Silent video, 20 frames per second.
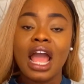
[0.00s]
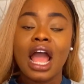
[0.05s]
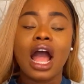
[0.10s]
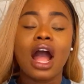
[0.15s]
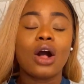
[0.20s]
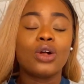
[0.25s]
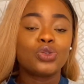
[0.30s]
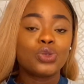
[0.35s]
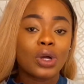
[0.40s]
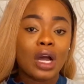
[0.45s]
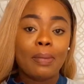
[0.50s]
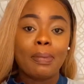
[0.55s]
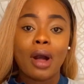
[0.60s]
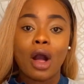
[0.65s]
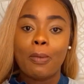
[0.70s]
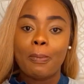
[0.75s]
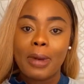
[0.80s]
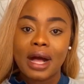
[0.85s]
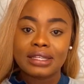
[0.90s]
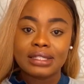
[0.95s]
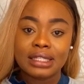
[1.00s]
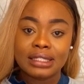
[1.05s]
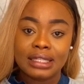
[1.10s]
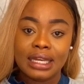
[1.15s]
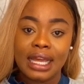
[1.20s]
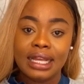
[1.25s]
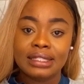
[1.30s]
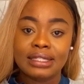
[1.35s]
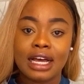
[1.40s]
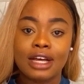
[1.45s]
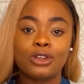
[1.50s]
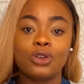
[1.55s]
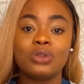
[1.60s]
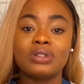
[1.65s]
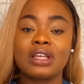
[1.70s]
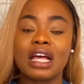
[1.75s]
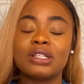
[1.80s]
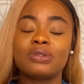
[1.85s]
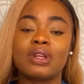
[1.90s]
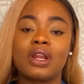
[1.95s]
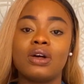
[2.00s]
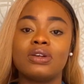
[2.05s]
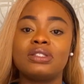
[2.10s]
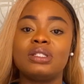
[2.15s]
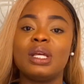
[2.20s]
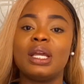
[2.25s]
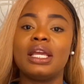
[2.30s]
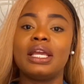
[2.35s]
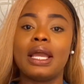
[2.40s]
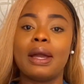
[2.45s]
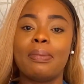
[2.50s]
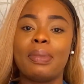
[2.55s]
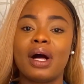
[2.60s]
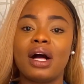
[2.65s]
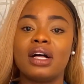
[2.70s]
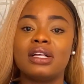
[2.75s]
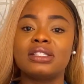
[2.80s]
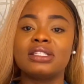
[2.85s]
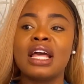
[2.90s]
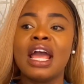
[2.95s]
I'll talk about buses later. Those times when I was taking a bus,